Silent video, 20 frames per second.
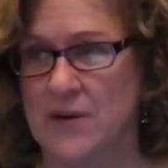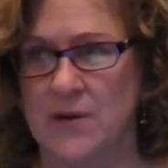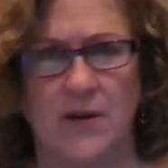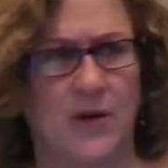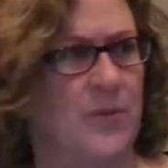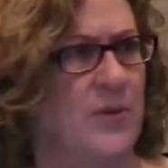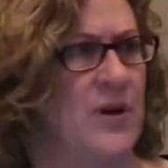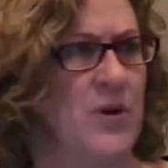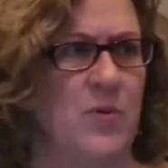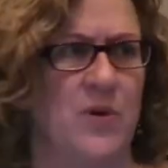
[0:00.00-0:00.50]

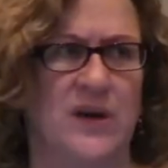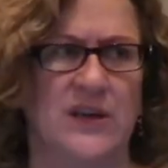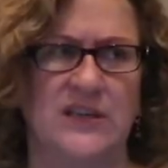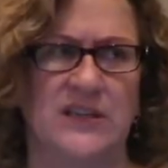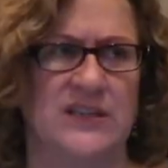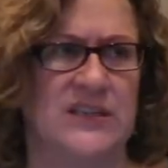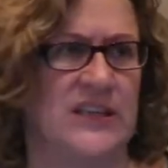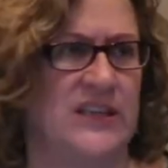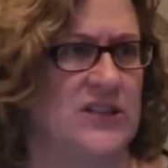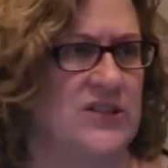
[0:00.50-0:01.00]
Nobody wanted
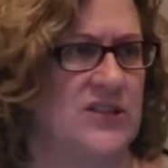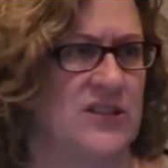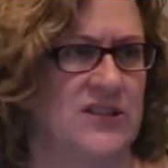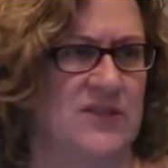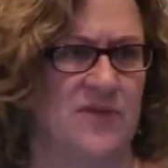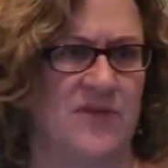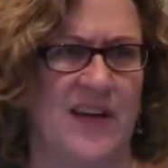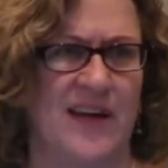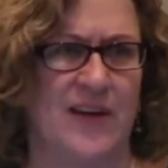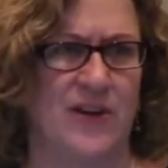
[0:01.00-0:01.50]
to teach
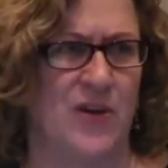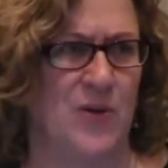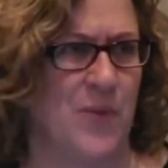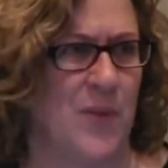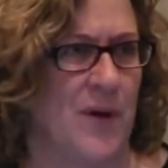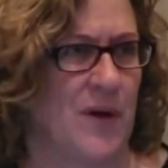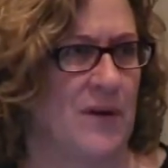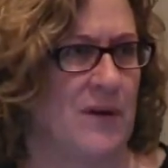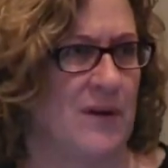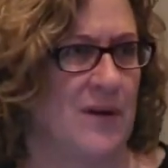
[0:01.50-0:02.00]
this failure
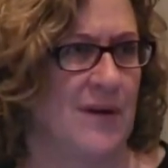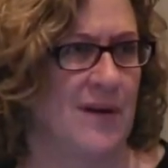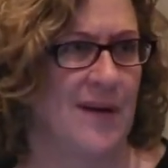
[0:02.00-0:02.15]
part.